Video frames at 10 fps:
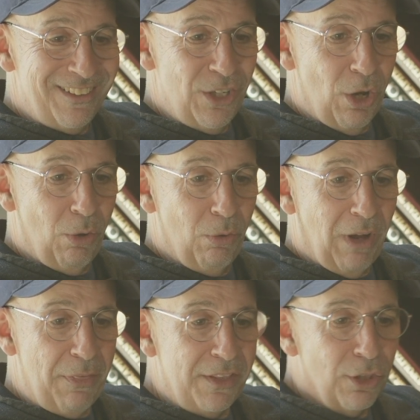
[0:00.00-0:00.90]
you know,
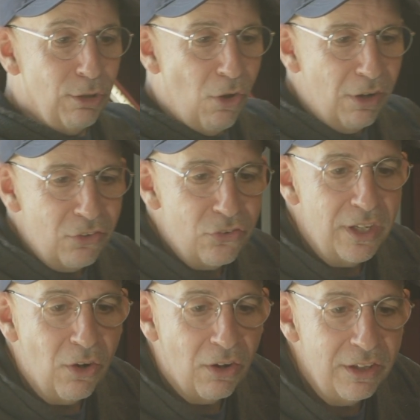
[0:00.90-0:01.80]
I think the longest
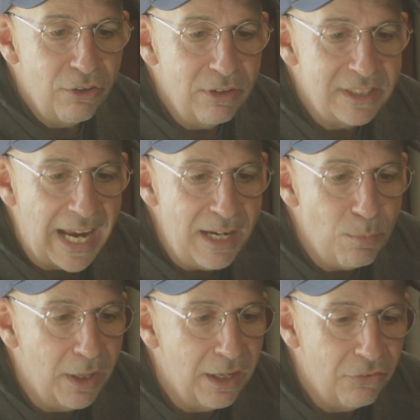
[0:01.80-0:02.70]
thing on here is 8
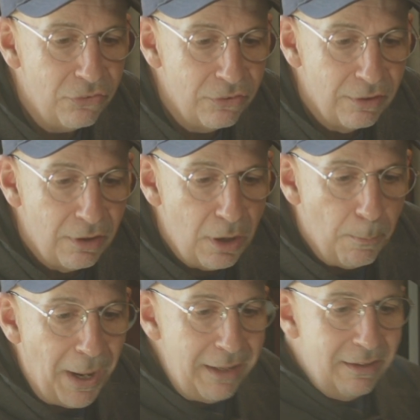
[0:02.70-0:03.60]
minutes.
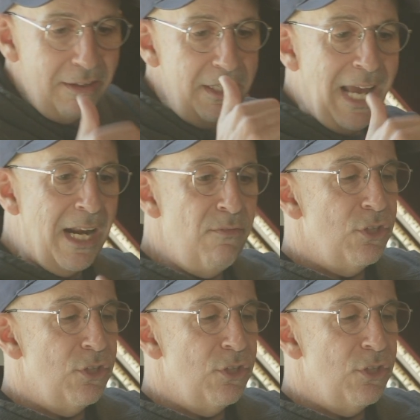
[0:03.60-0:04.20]
But not even